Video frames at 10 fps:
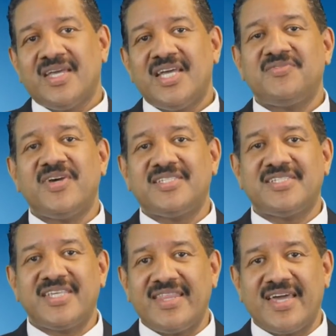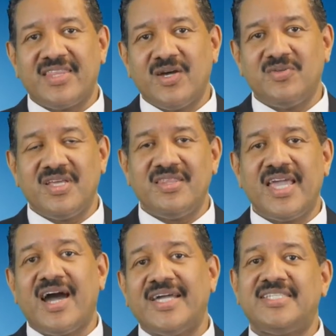it's fair to say that those in
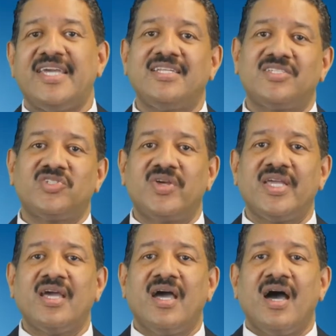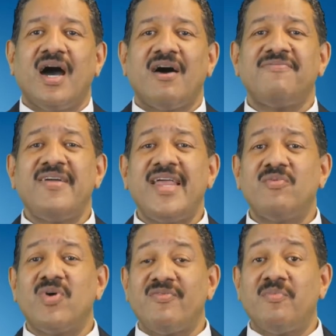the IT industry are
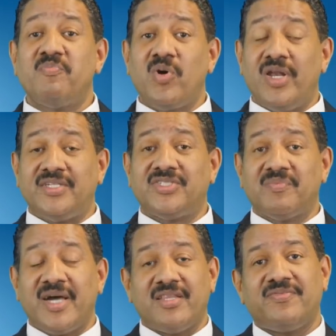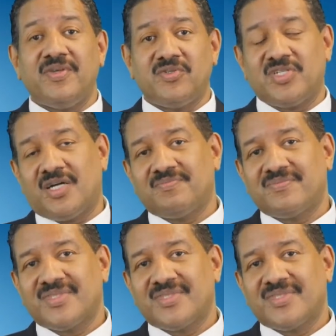feeling rather bullish about the future.